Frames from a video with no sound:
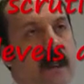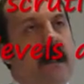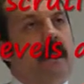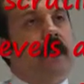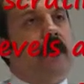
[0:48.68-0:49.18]

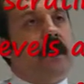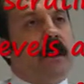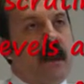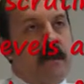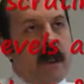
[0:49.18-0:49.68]
that as a
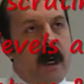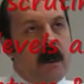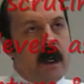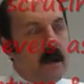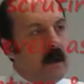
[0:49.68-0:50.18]
risk some
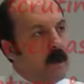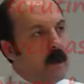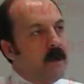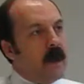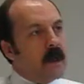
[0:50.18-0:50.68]
time ago, and
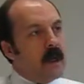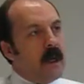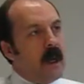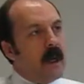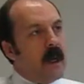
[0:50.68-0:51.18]
we've
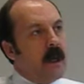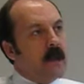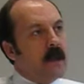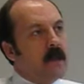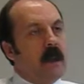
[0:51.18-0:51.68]
actually
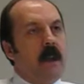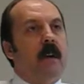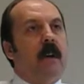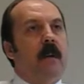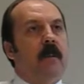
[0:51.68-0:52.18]
engaged within
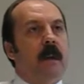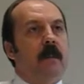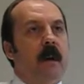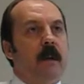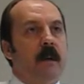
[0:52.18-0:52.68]
our company,
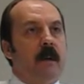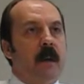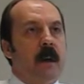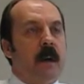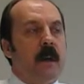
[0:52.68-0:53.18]

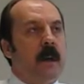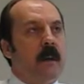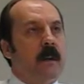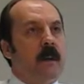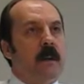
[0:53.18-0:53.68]
both
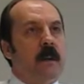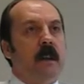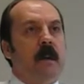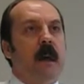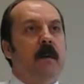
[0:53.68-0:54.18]
in the
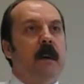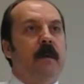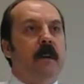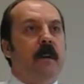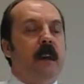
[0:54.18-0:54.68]
Sydney and Melbourne
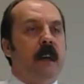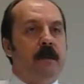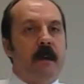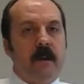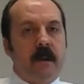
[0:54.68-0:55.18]
office,
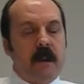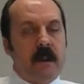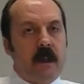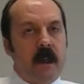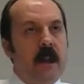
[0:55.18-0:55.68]

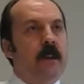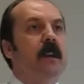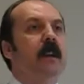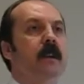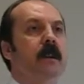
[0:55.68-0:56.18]
experienced
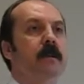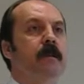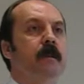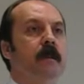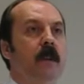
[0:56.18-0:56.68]
engineers.
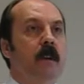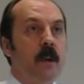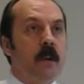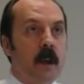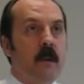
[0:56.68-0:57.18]
Yeah. So
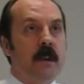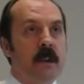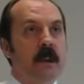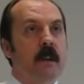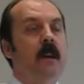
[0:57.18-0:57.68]
not
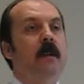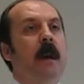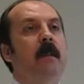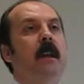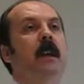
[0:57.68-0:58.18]
QSs,
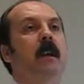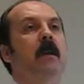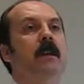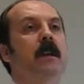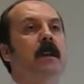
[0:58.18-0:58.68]
not M&E
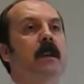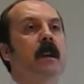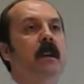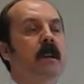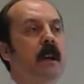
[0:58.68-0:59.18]

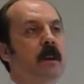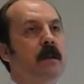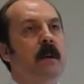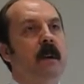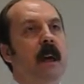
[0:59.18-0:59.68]
QSs as
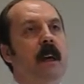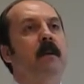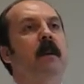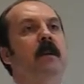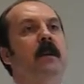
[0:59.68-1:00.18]
such, but
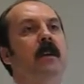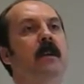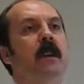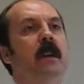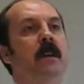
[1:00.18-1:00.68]
experienced
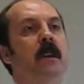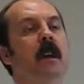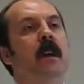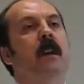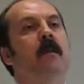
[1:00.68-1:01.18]
engineers
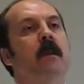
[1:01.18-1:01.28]
that